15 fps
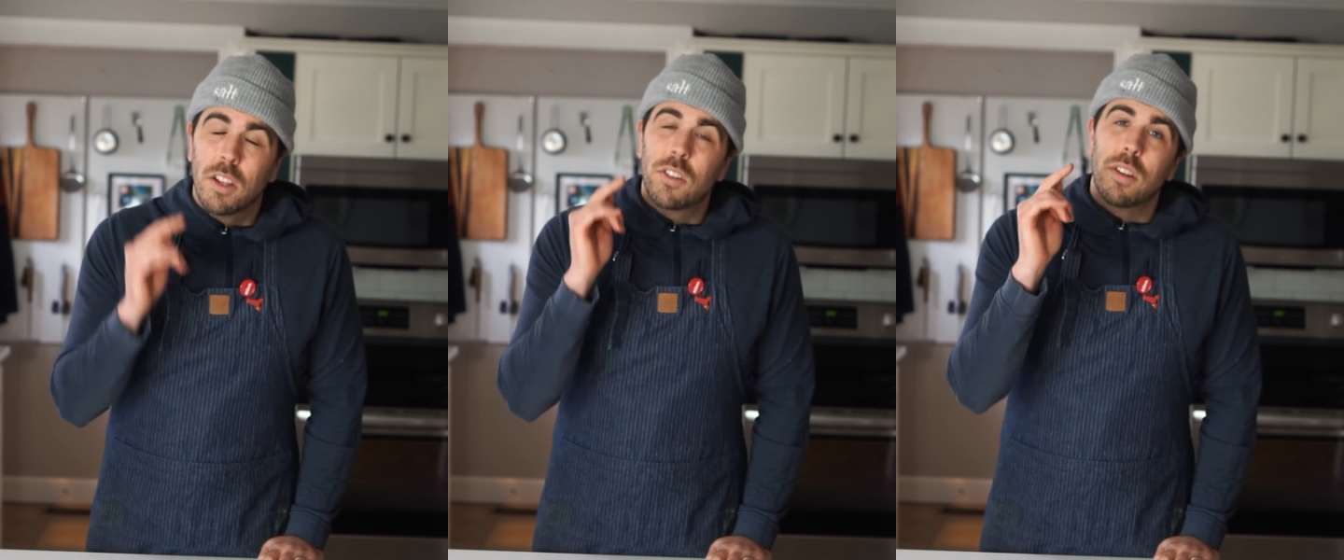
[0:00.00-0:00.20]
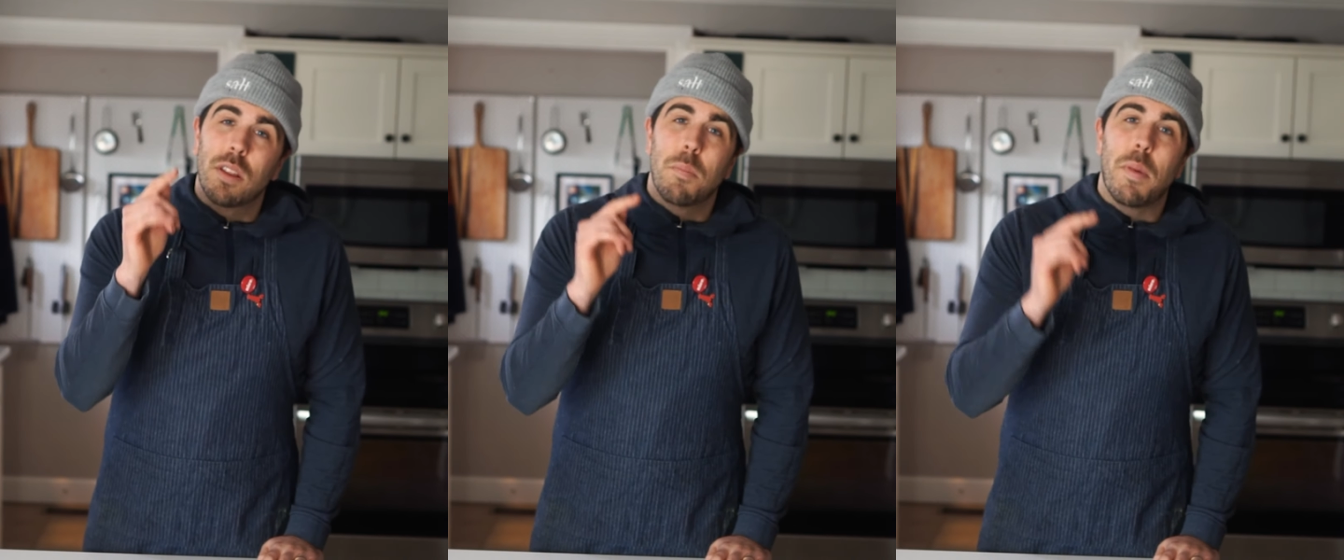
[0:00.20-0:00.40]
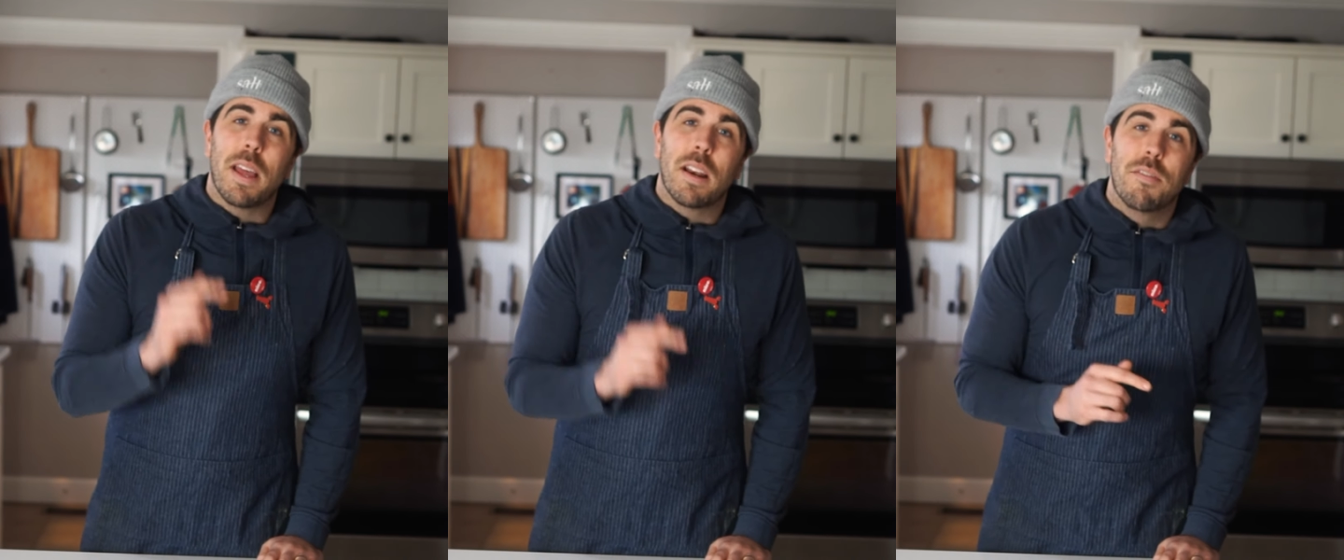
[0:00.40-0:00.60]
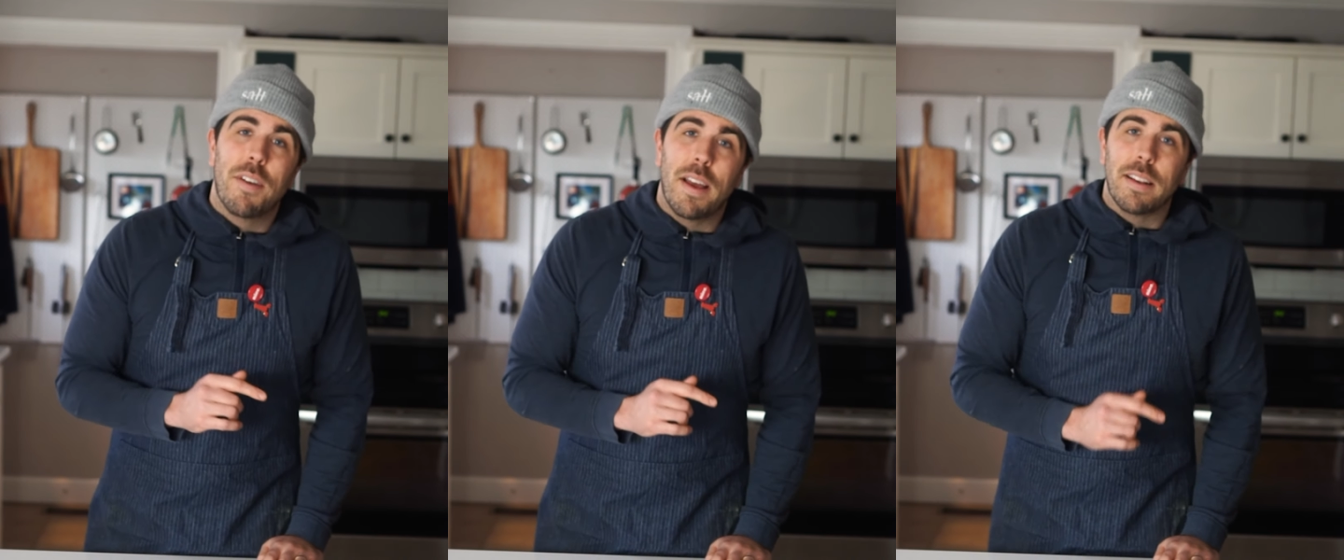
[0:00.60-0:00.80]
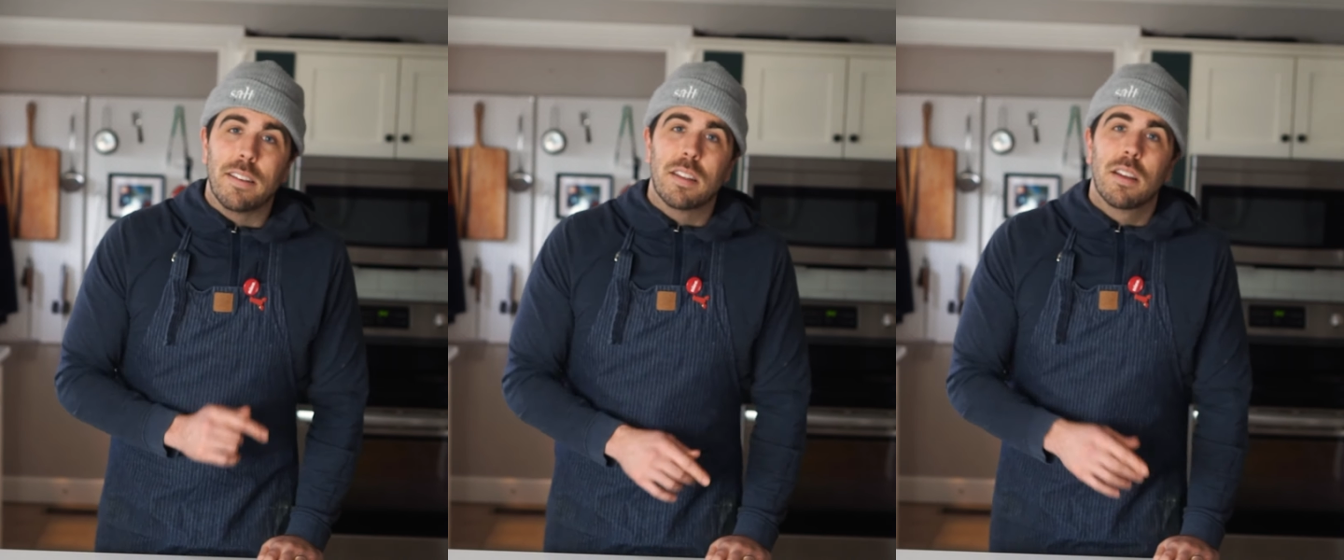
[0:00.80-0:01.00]
to the main
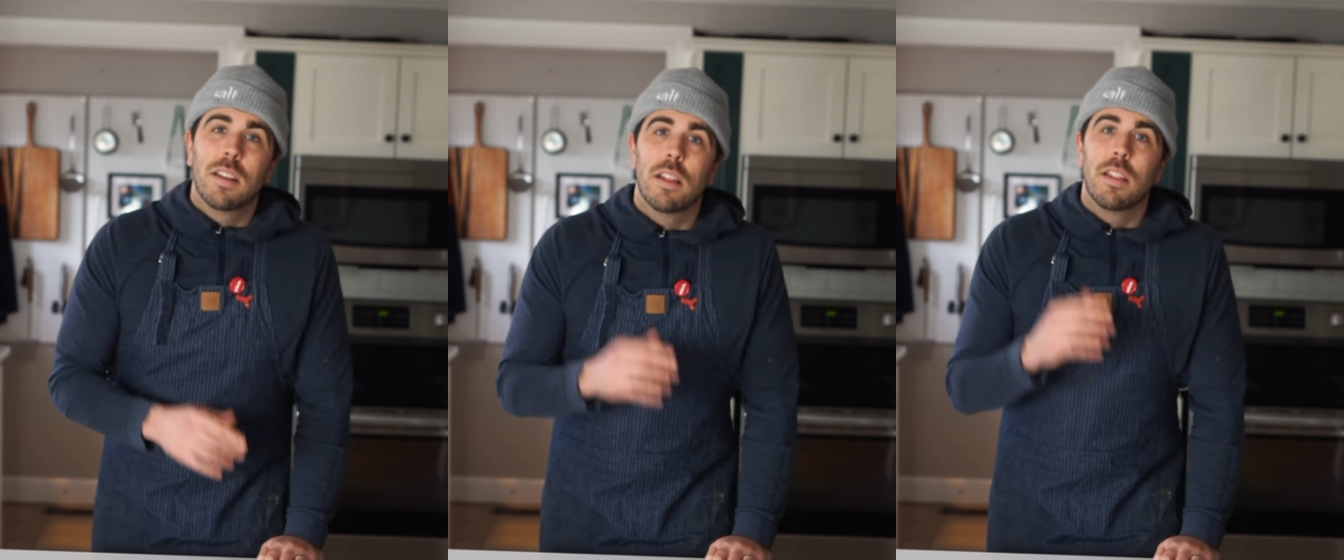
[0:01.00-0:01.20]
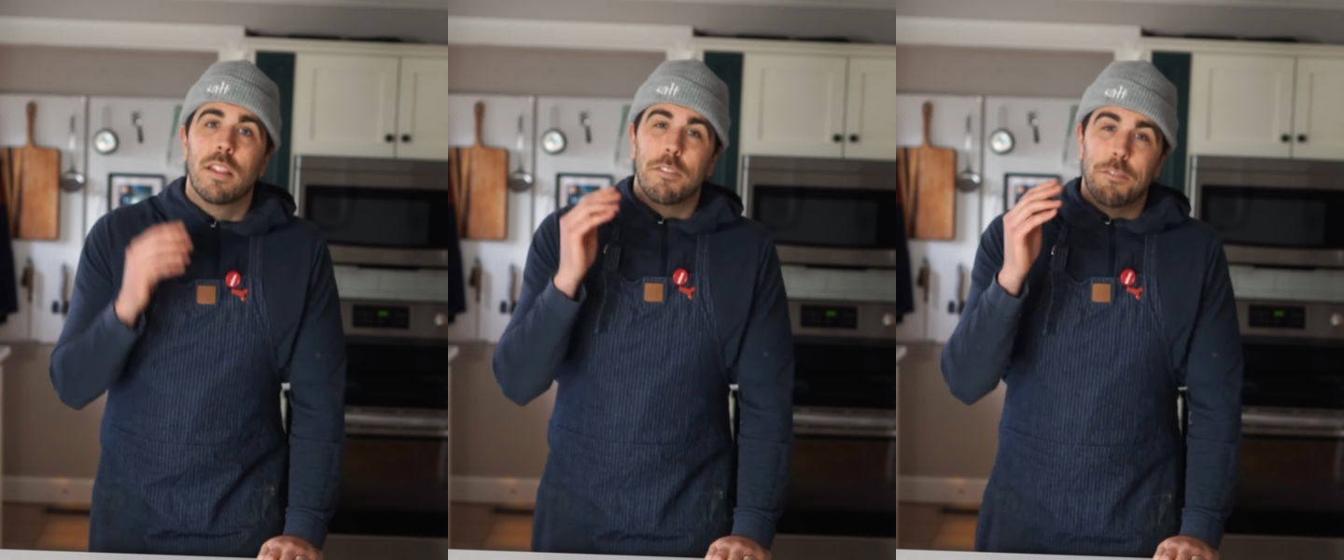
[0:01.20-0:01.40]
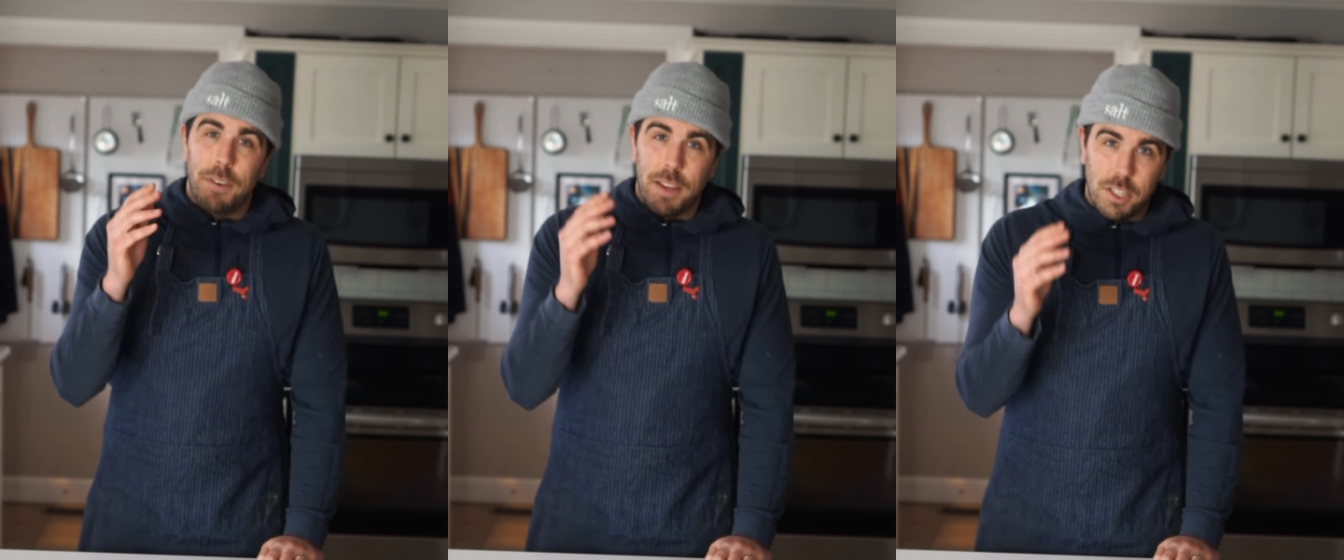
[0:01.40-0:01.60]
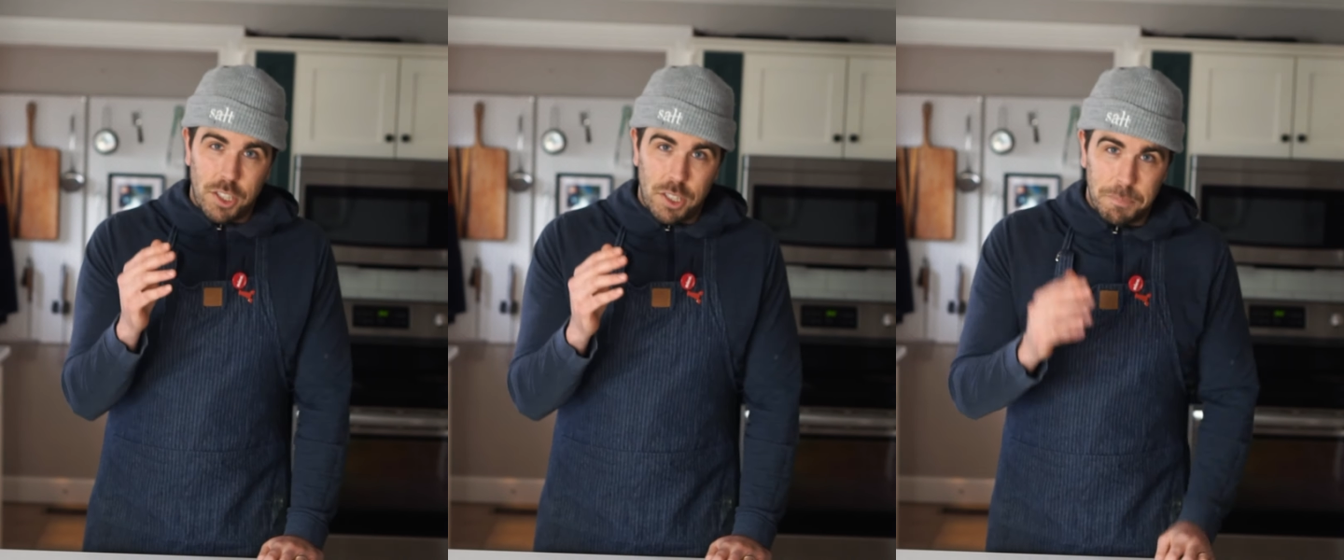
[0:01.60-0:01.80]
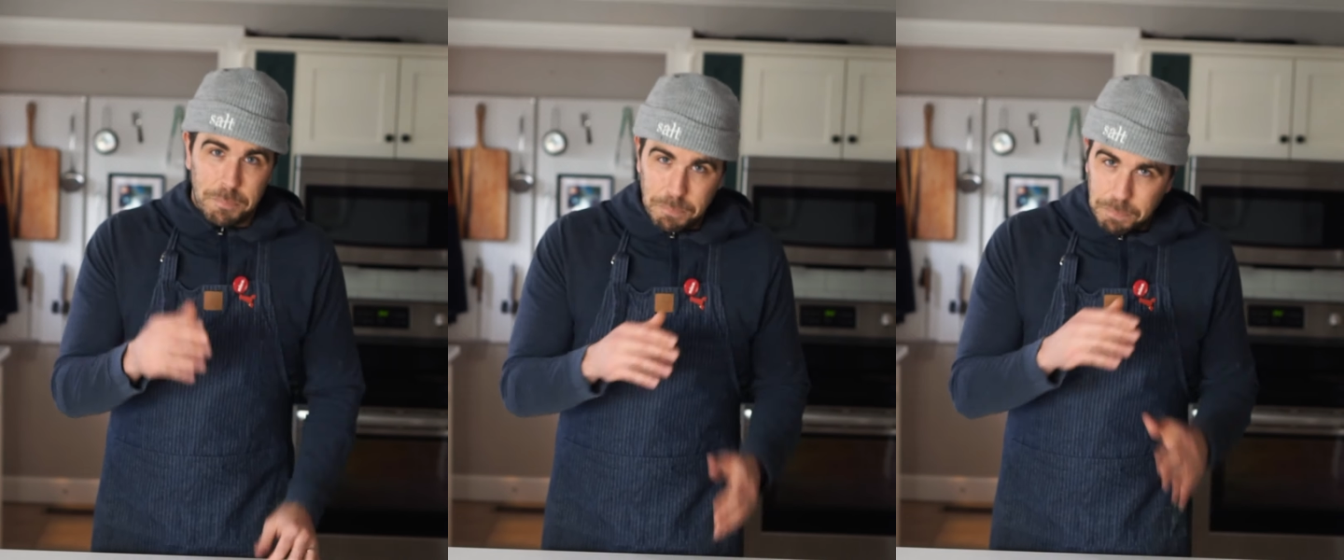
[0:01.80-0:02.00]
event, the fish.